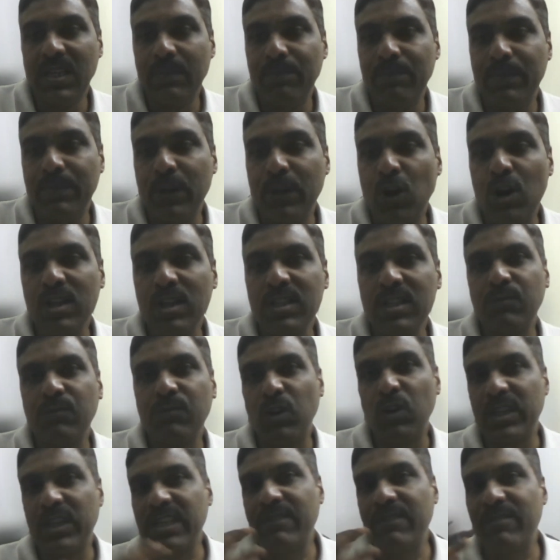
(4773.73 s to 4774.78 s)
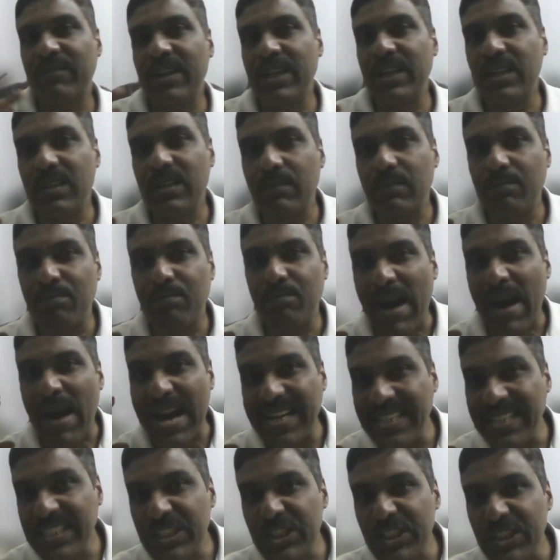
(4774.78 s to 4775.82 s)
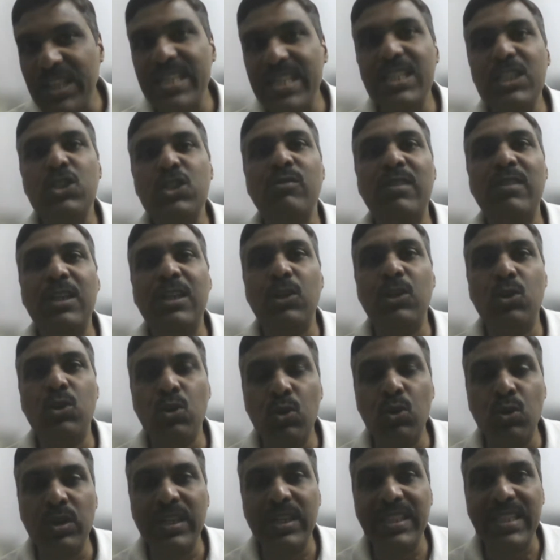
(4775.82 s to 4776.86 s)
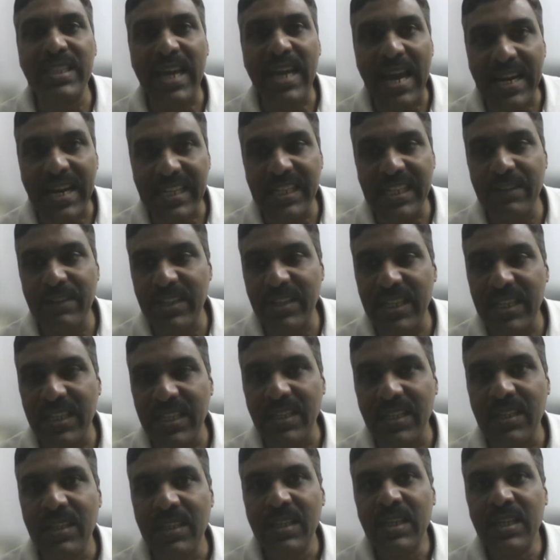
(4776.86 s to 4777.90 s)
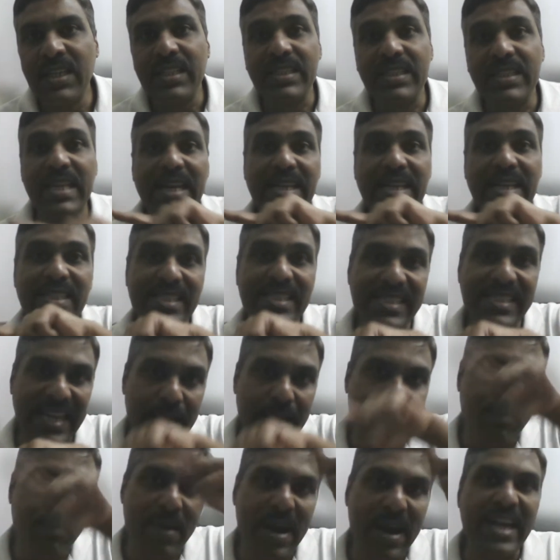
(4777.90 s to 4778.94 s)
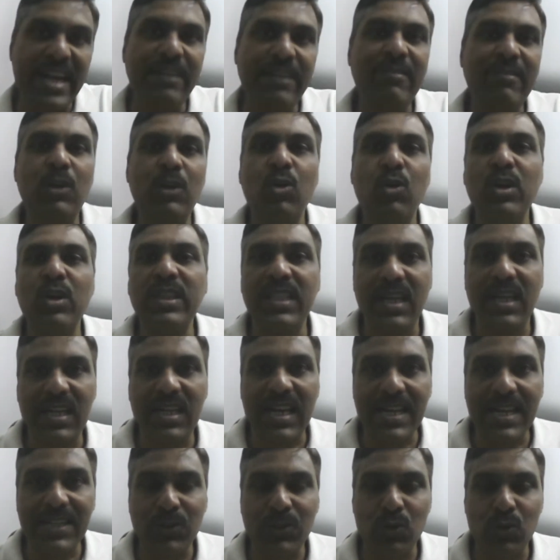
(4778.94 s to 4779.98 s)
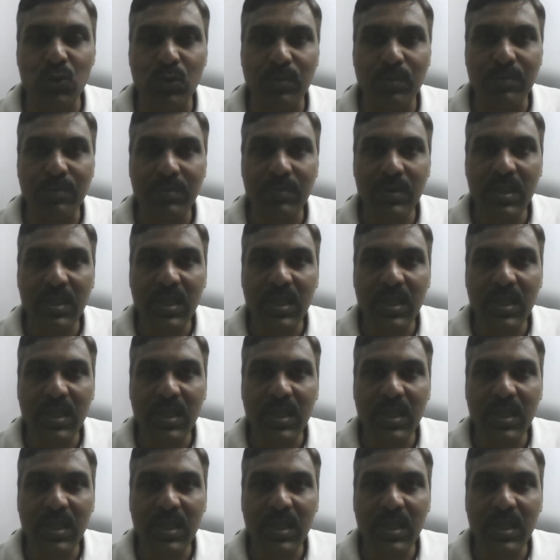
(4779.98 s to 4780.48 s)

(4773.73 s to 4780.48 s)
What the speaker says: Because whatever mind change you will do in the activity, that same mind will go in the classroom.